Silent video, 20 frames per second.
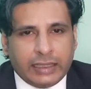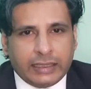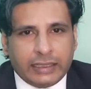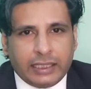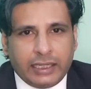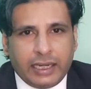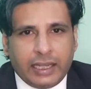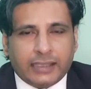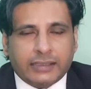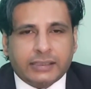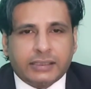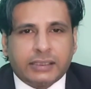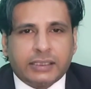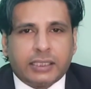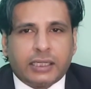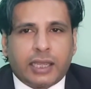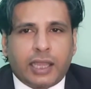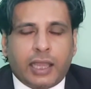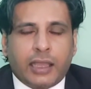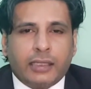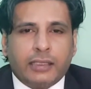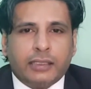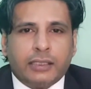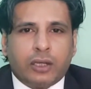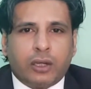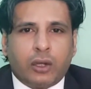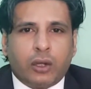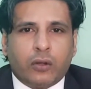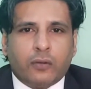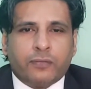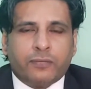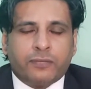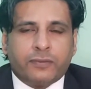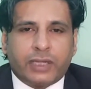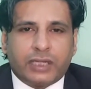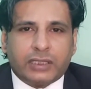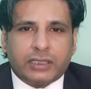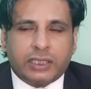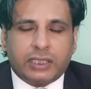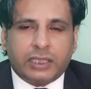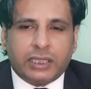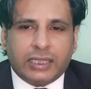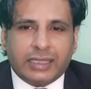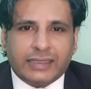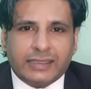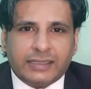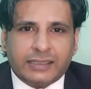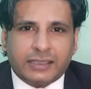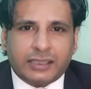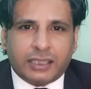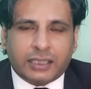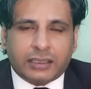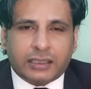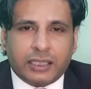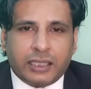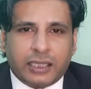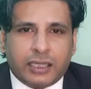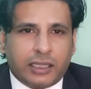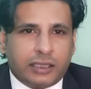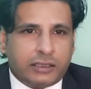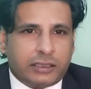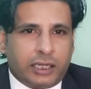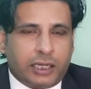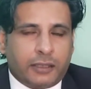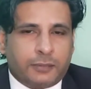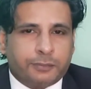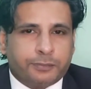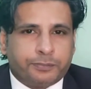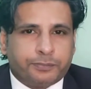The next kind of qatl is Qatl khata,